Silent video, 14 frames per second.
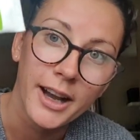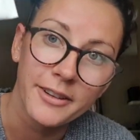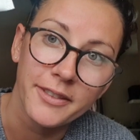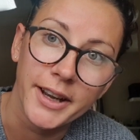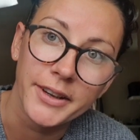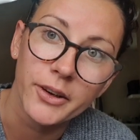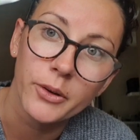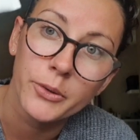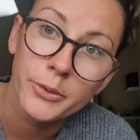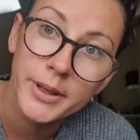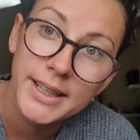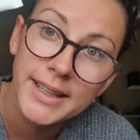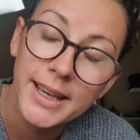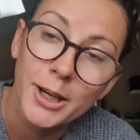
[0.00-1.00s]
I find
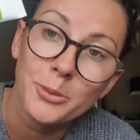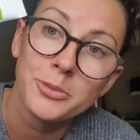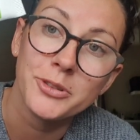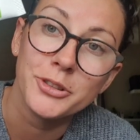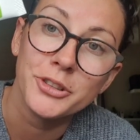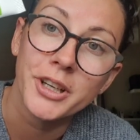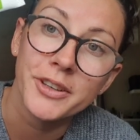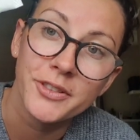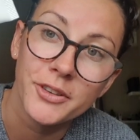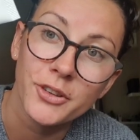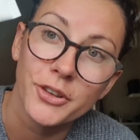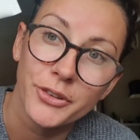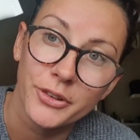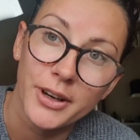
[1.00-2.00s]
really helpful if
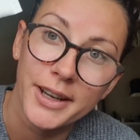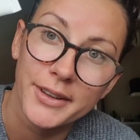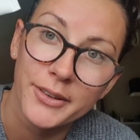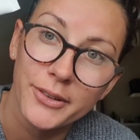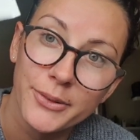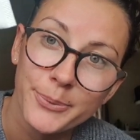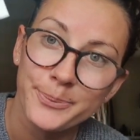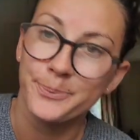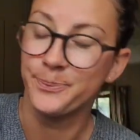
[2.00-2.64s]
you've got psoriasis.